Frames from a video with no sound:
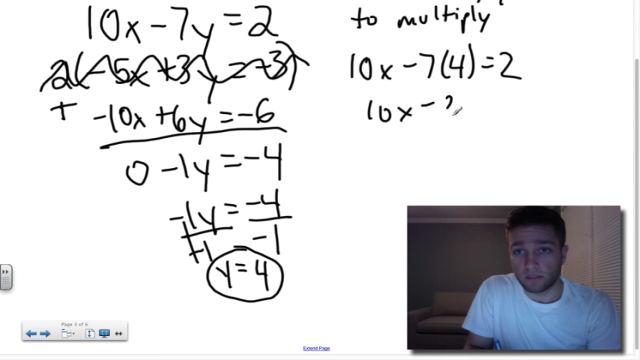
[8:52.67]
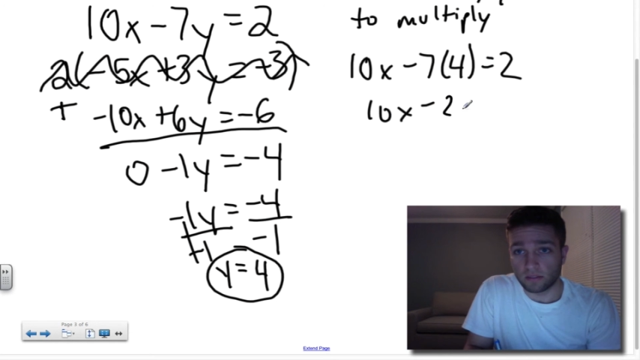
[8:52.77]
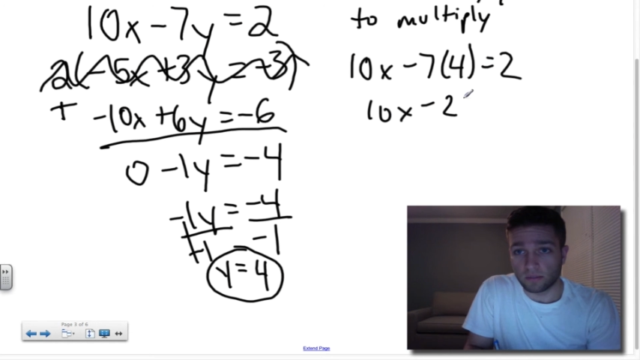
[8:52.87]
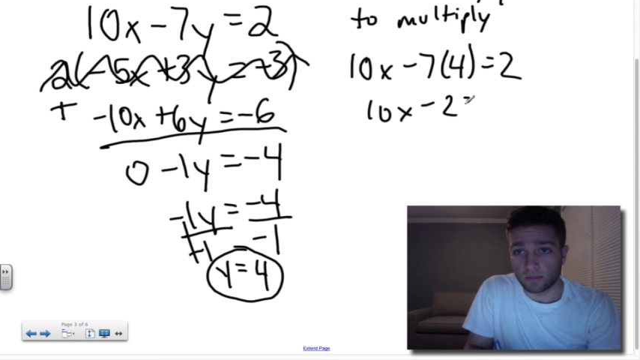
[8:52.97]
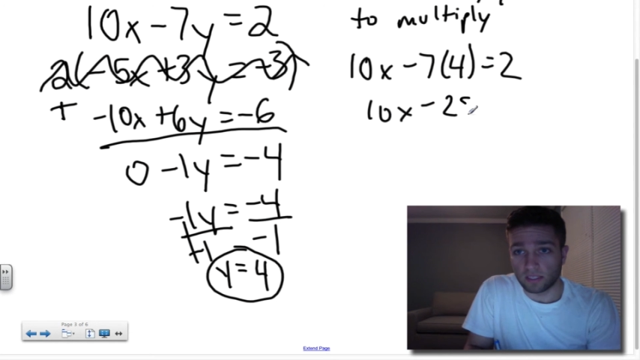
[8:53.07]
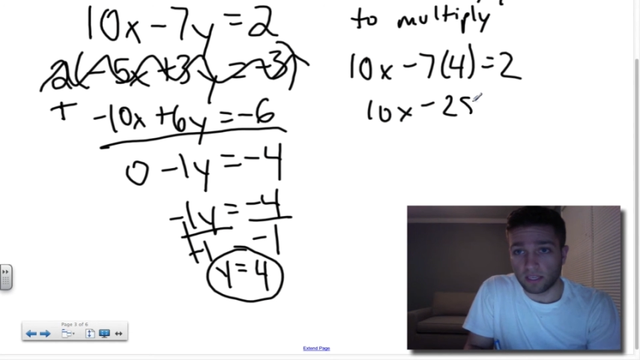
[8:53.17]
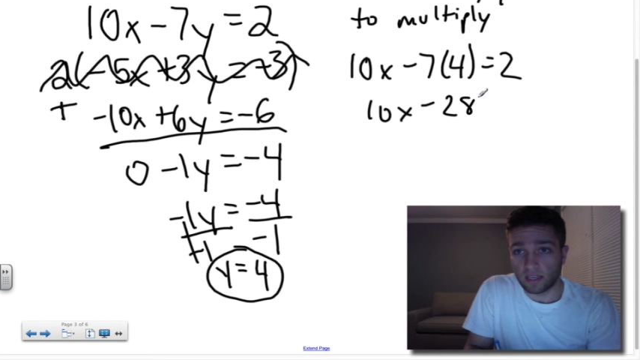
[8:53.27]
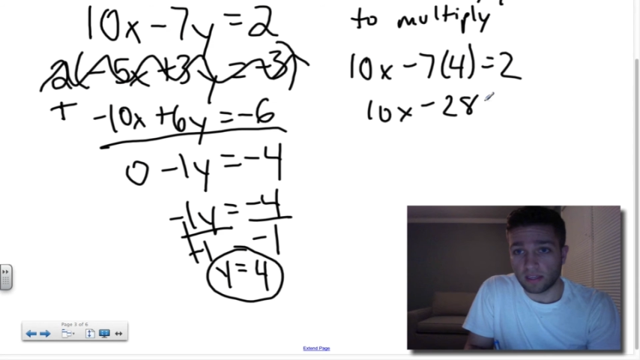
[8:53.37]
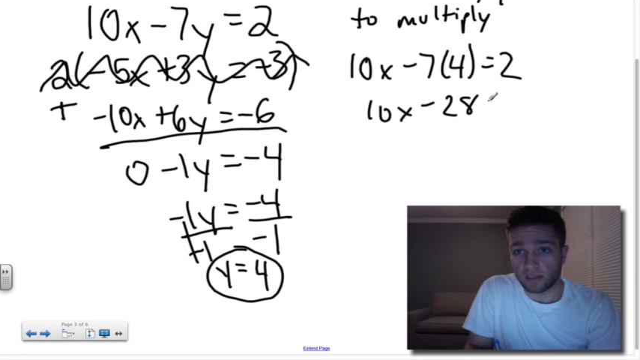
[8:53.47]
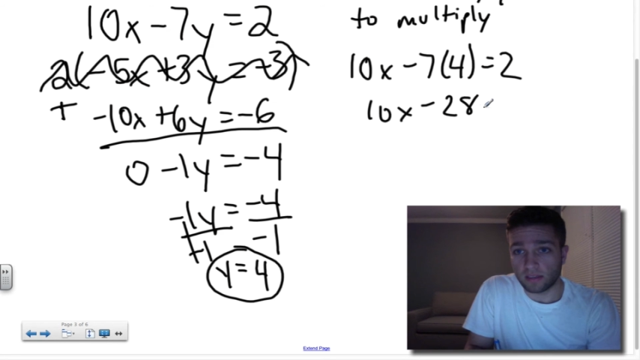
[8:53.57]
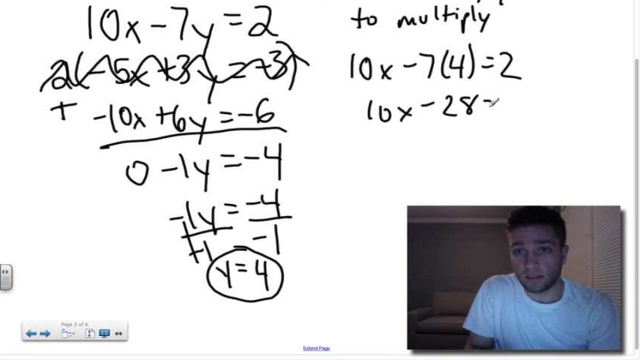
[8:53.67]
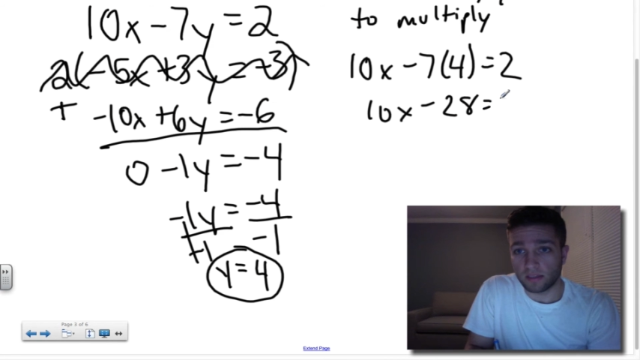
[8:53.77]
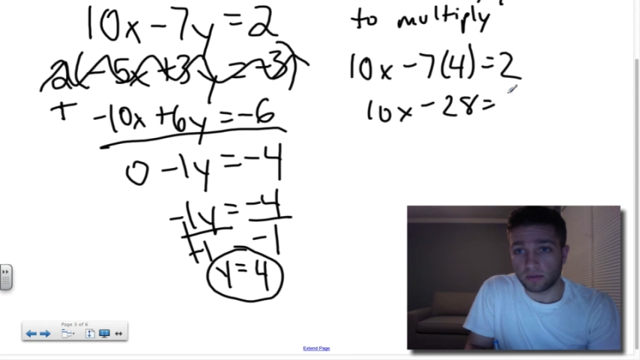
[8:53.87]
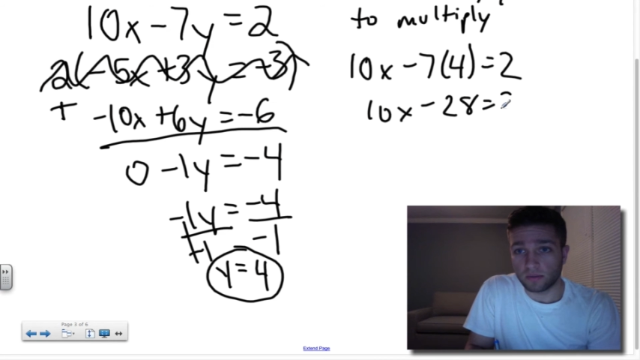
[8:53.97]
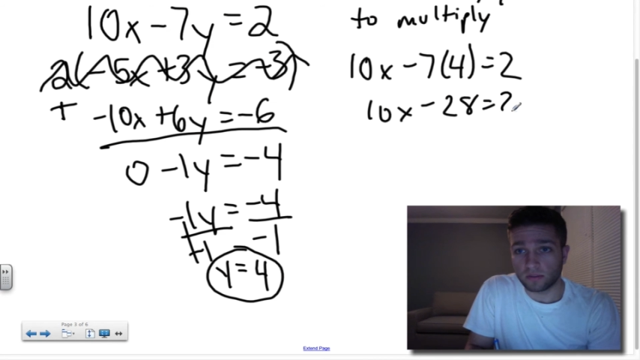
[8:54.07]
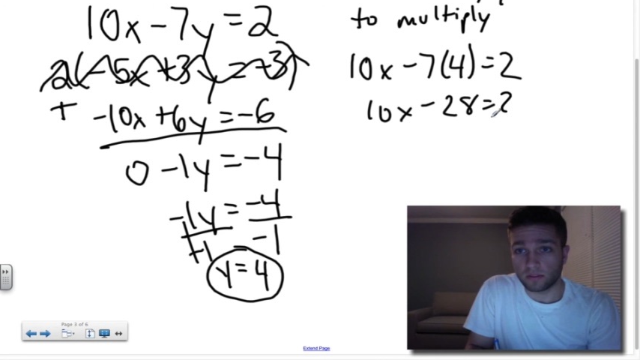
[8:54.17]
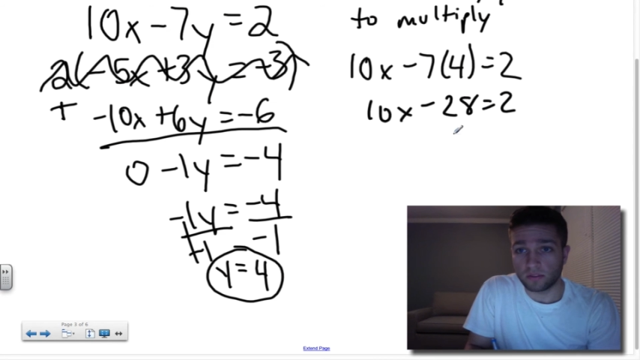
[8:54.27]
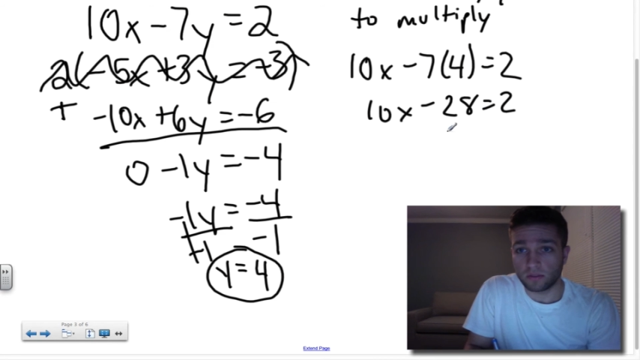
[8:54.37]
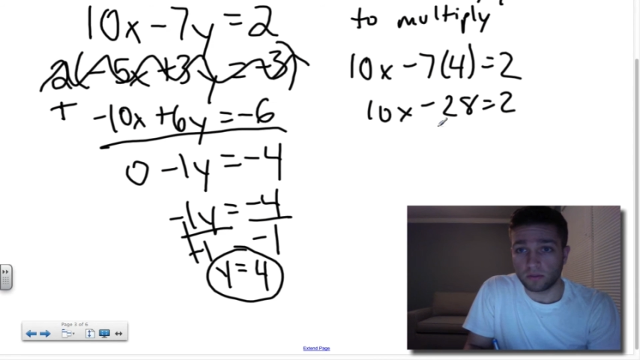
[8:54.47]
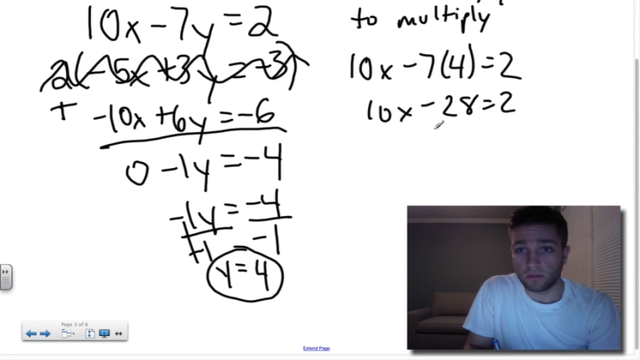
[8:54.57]
28 equals
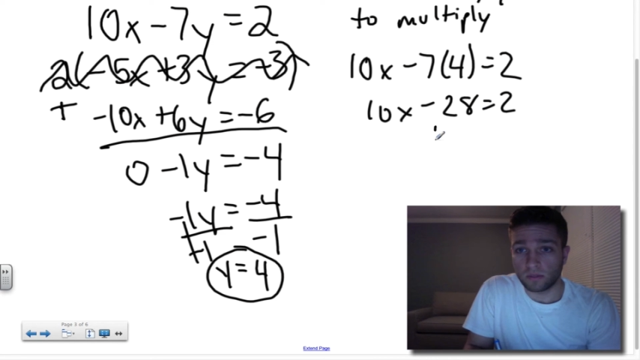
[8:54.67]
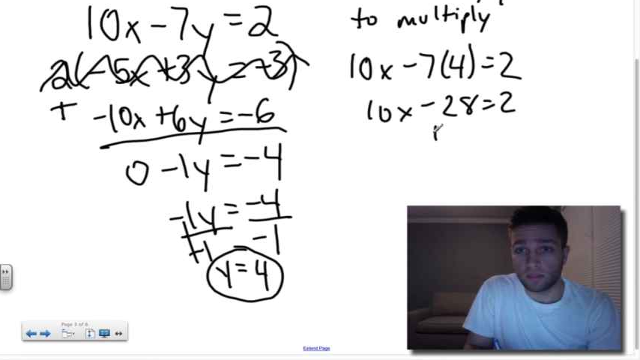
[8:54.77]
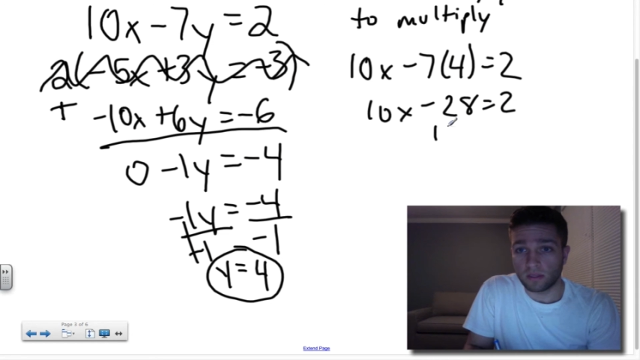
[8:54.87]
2.